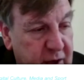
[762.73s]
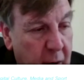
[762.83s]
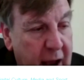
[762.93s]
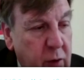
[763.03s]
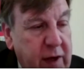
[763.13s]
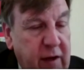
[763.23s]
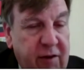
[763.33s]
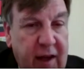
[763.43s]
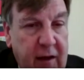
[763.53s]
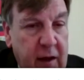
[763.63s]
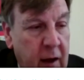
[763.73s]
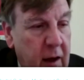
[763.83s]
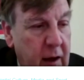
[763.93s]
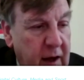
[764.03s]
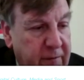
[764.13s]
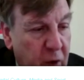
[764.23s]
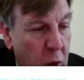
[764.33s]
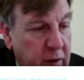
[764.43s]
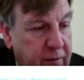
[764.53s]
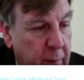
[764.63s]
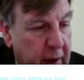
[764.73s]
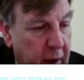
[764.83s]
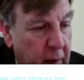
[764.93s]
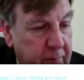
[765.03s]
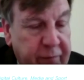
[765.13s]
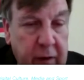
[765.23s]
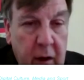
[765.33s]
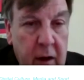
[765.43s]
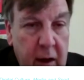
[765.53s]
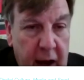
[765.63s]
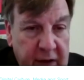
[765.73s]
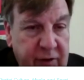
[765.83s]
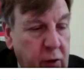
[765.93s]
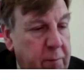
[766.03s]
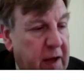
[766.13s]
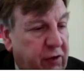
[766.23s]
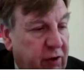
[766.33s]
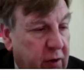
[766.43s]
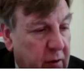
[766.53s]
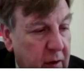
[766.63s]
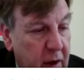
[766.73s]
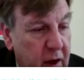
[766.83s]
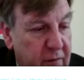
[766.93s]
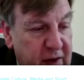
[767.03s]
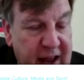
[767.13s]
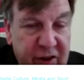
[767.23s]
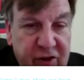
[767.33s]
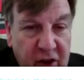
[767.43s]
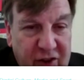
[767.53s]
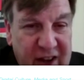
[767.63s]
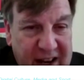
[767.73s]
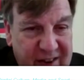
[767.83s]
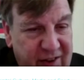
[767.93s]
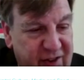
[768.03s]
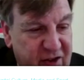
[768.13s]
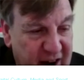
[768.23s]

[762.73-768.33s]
So, how do we take it forward from here? As you've mentioned, the national data